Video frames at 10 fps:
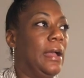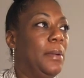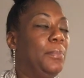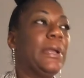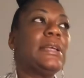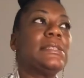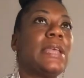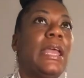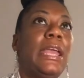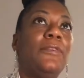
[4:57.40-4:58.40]
Because
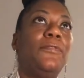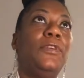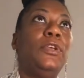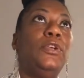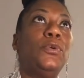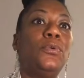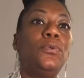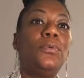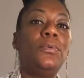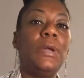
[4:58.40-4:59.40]
if
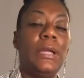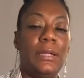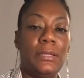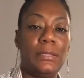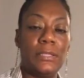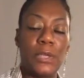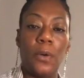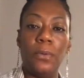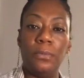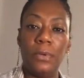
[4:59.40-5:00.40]
you
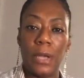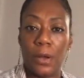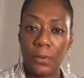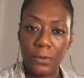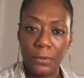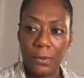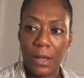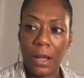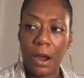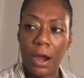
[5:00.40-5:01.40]
don't know,
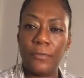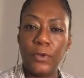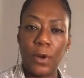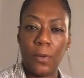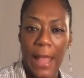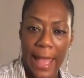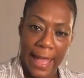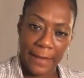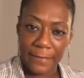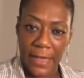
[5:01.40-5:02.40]
or if you don't
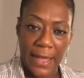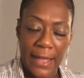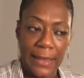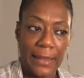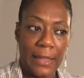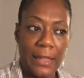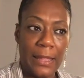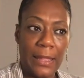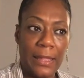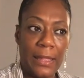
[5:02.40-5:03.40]
have that,
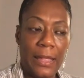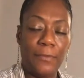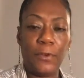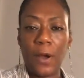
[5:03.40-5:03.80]
if you don't